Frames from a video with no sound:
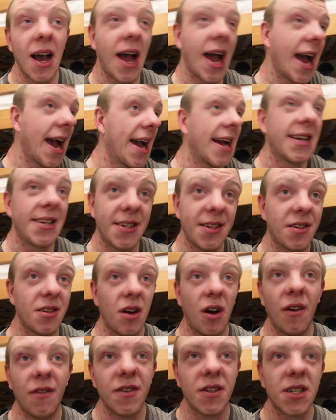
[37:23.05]
and
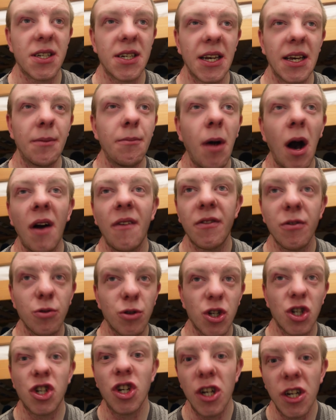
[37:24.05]
obviously Marvel
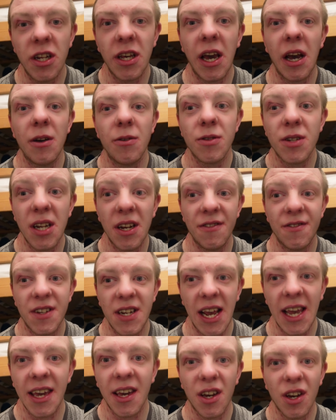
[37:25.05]
Studios have
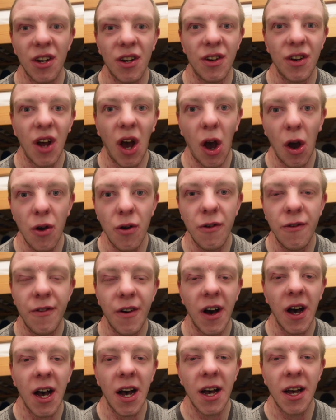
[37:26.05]
taken
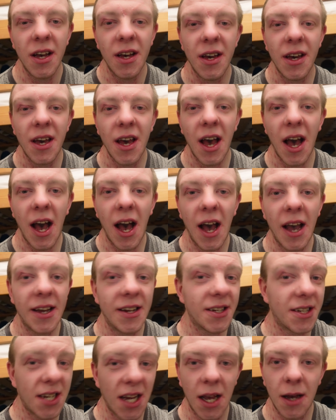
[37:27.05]
over
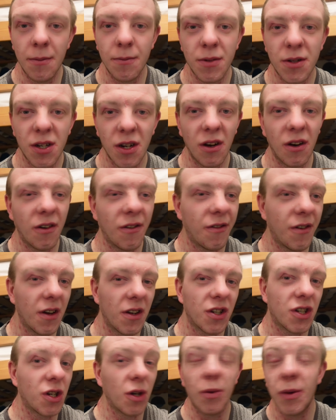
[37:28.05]
in terms of
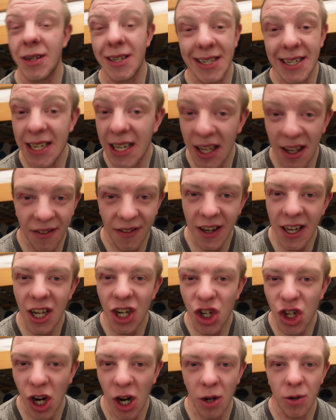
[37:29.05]
doing T V
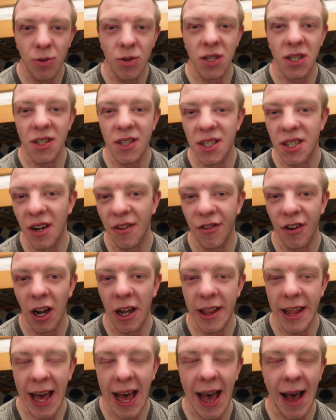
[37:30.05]
shows and stuff
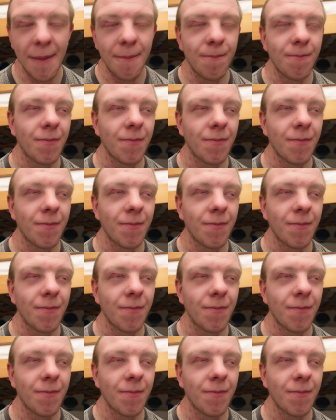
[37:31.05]
like that,